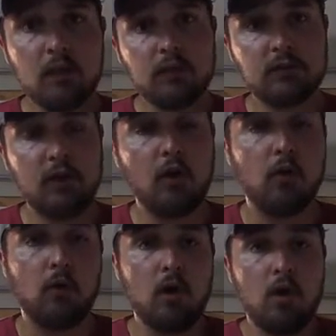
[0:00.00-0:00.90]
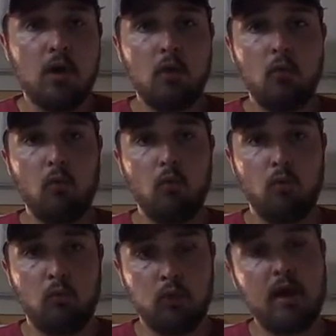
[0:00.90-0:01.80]
So
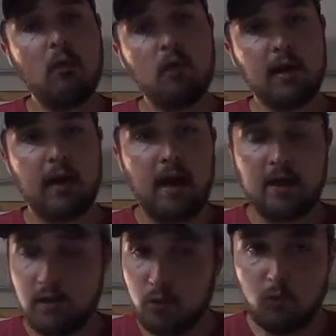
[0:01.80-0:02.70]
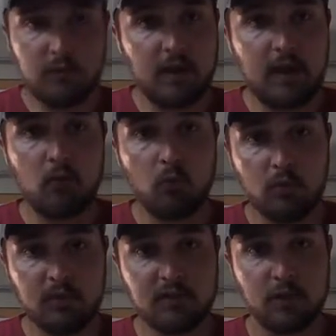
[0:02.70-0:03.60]
what I knew what they had won
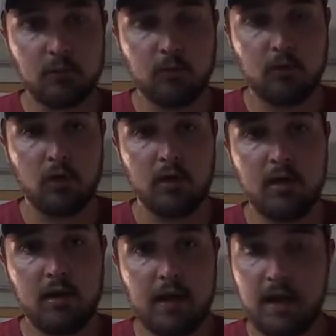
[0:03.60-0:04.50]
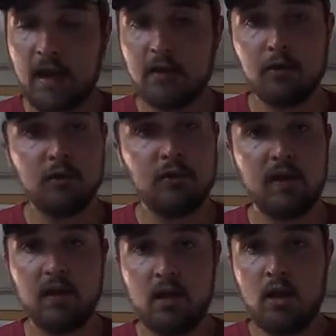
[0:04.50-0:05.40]
the tournament on, and I knew
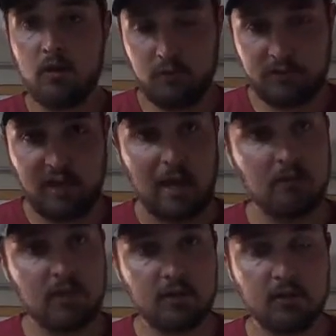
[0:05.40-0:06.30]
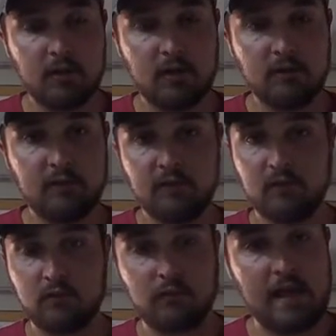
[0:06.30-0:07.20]
that the time of year it is, it's
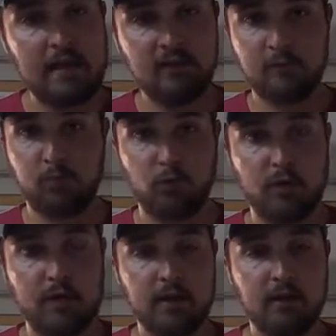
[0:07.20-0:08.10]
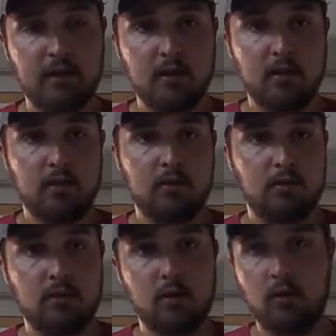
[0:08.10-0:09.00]
late spring,
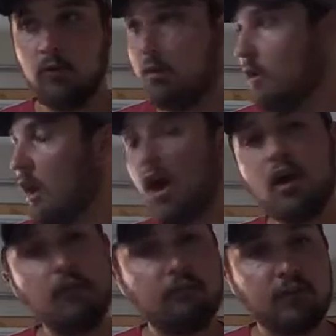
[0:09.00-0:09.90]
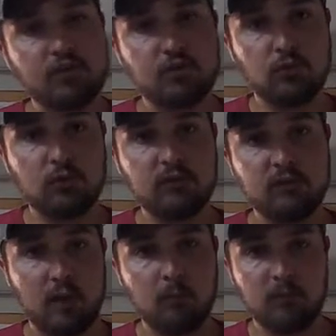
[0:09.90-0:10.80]
you know, unofficial
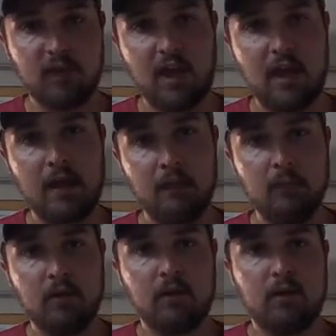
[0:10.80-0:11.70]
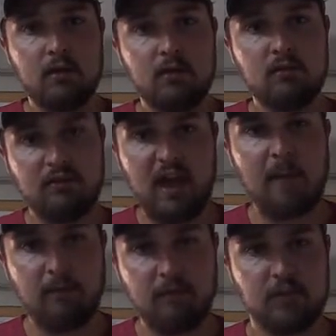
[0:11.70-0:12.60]
summertime
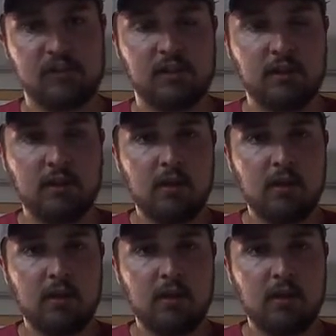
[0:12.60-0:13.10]
type fishing.